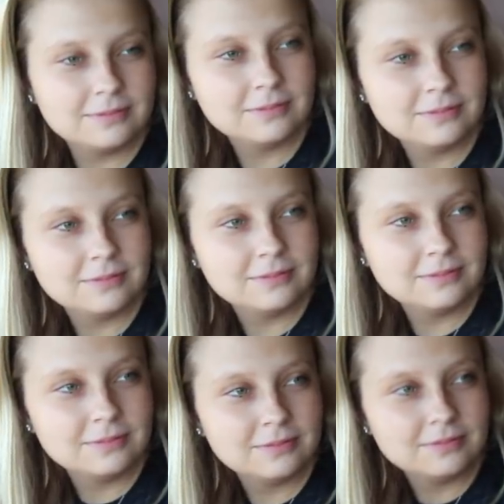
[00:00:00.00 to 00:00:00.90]
Have any
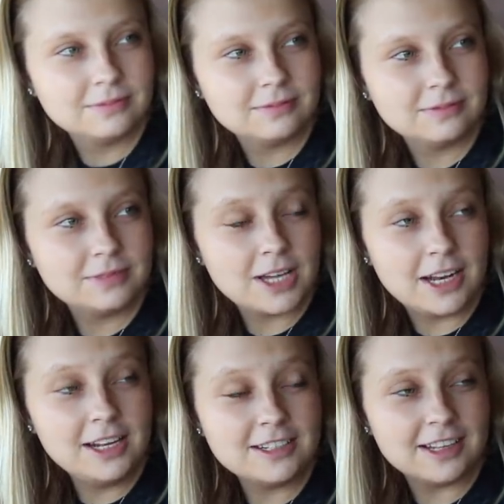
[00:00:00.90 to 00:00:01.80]
plans?
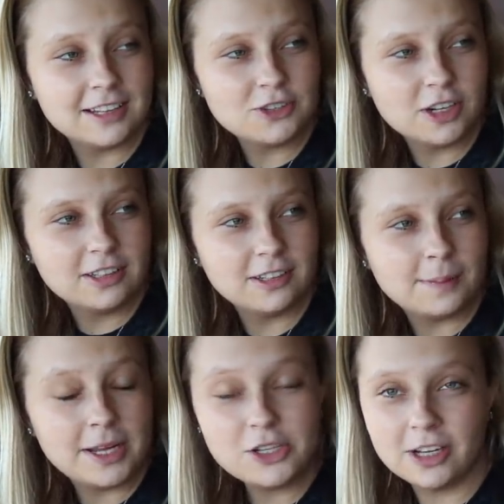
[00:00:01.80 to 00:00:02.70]
I need to take the truck to the
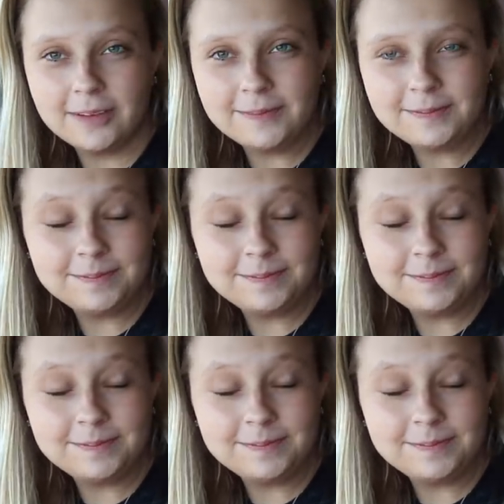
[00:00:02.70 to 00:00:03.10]
paint shop.